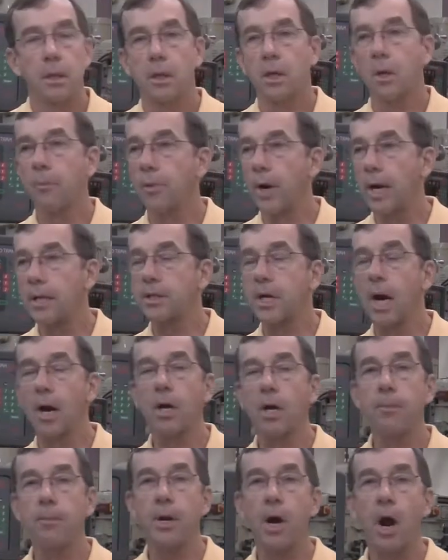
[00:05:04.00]
Compressed air
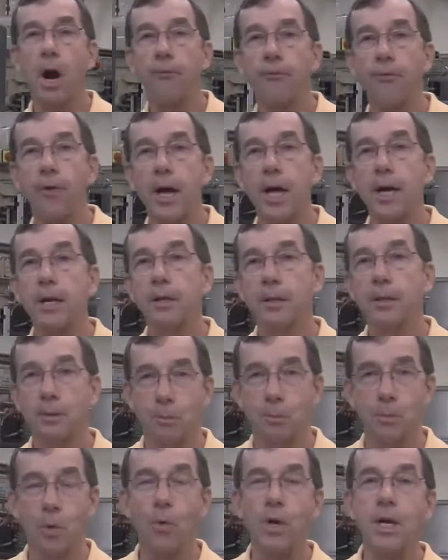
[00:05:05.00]
can be our friend,
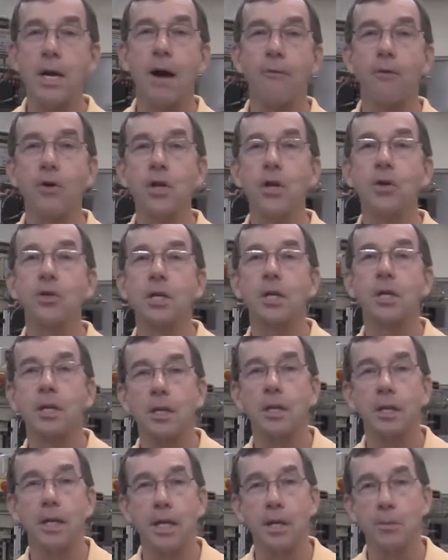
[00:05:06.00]
but we never use it to
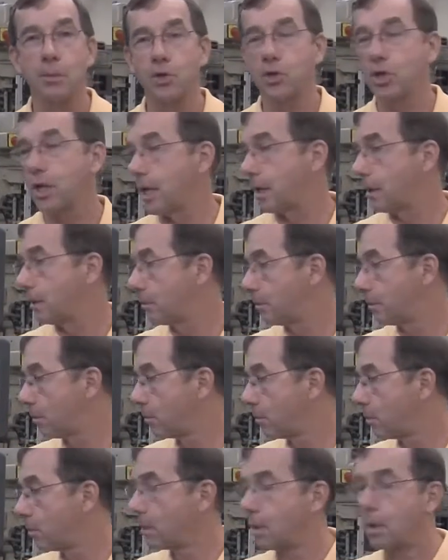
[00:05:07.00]
clean a machine.
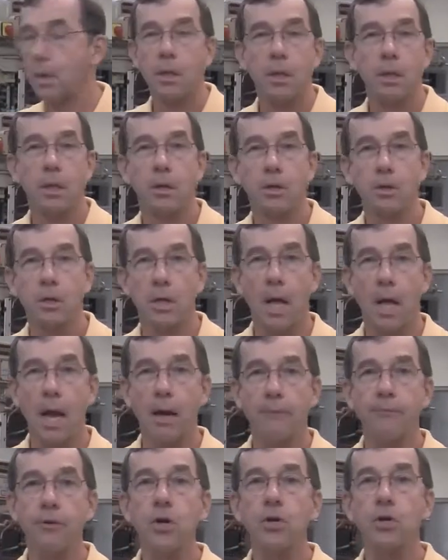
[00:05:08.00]
There's a lot
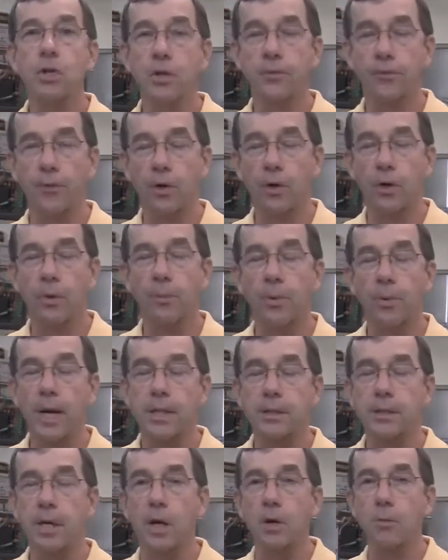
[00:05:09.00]
of uses for
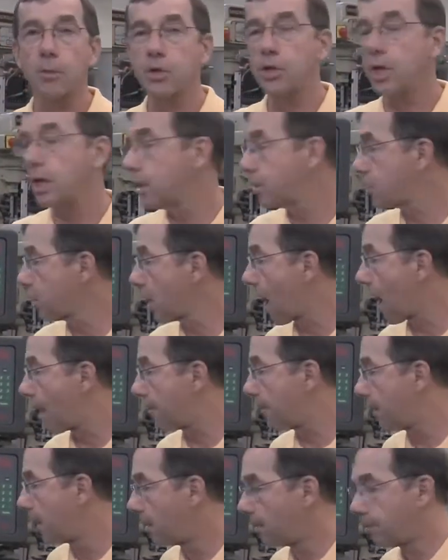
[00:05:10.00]
compressed air in a machine
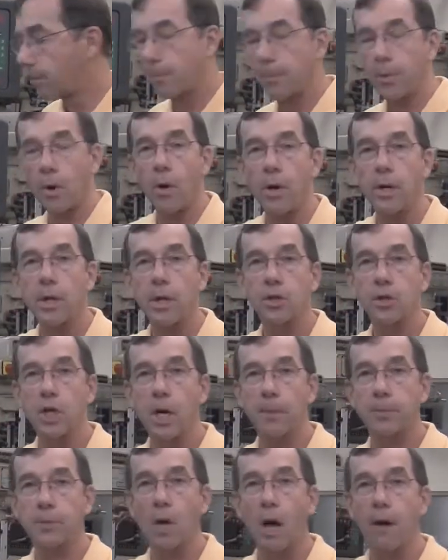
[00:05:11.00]
shop, but blowing the
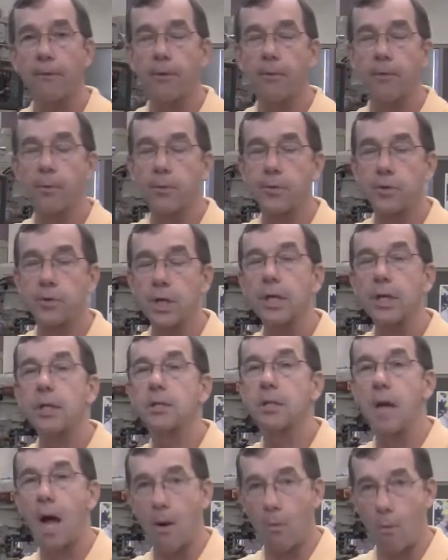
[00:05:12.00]
chips off of a machine is
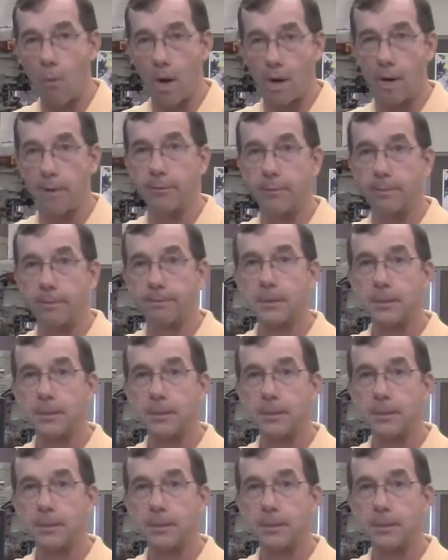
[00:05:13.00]
not one of them.